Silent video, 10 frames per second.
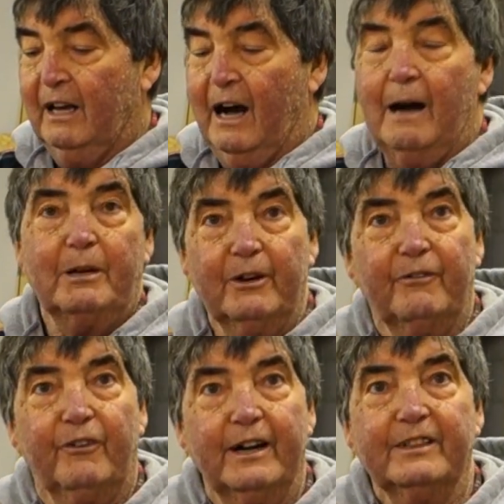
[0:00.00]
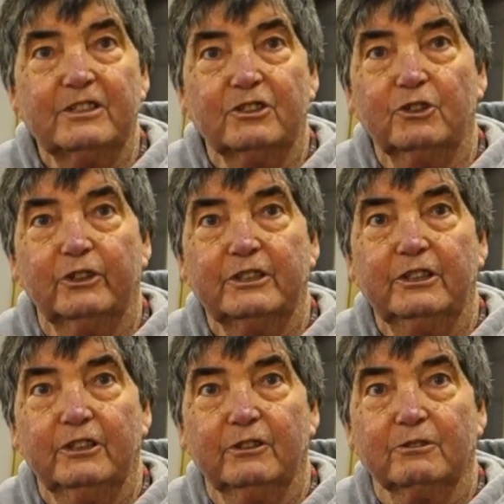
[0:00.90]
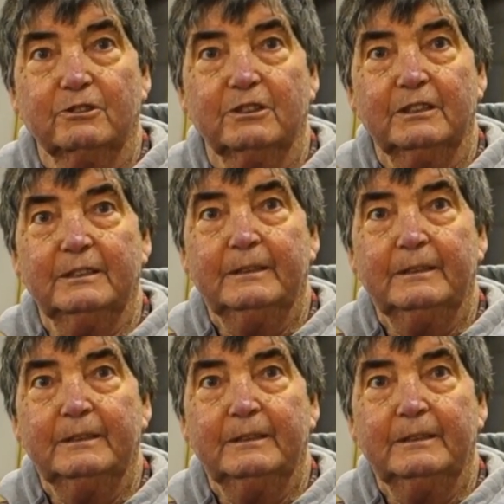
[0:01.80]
I'm going to find this a joy to use.